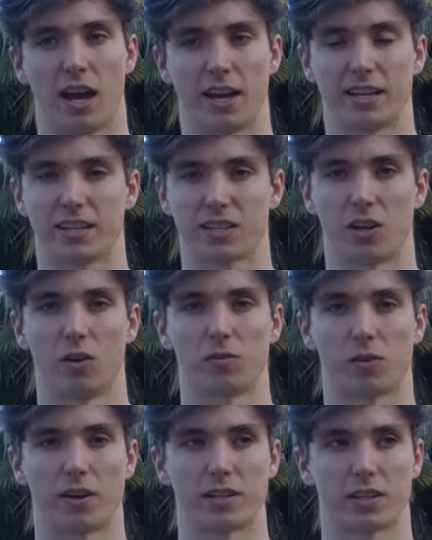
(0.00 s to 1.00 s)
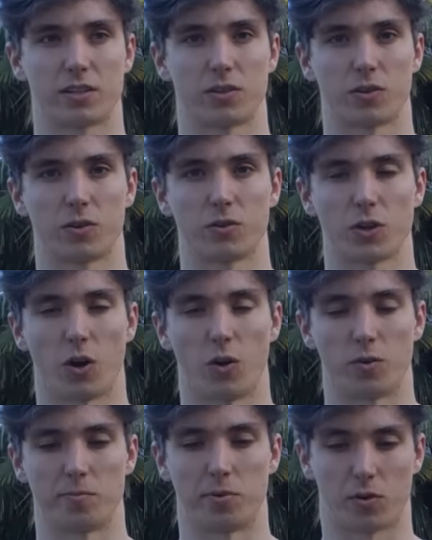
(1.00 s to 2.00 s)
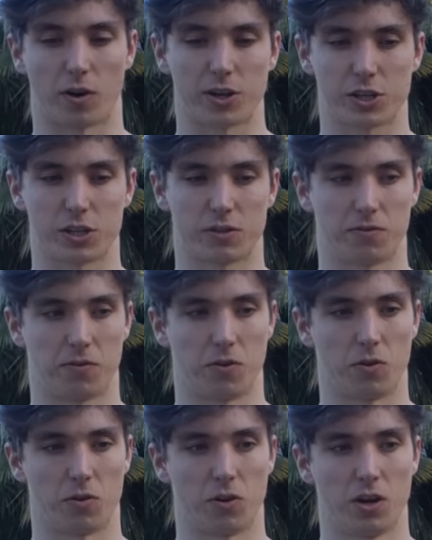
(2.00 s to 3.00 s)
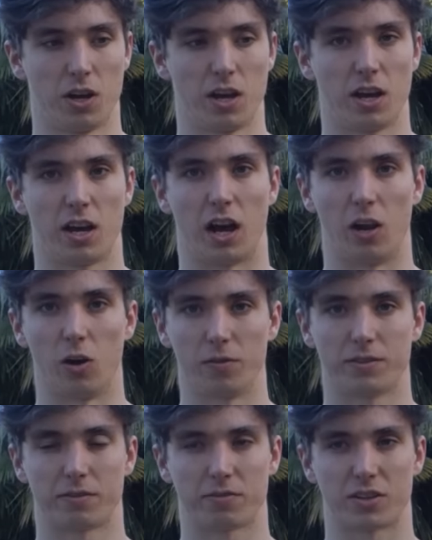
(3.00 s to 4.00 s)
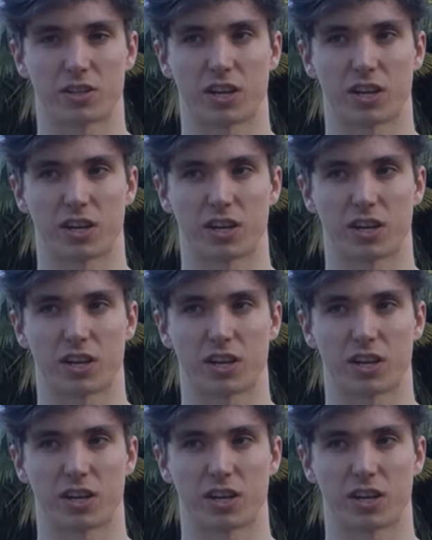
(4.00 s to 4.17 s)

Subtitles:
He does a lot of great tutorials on progressions for a lot of different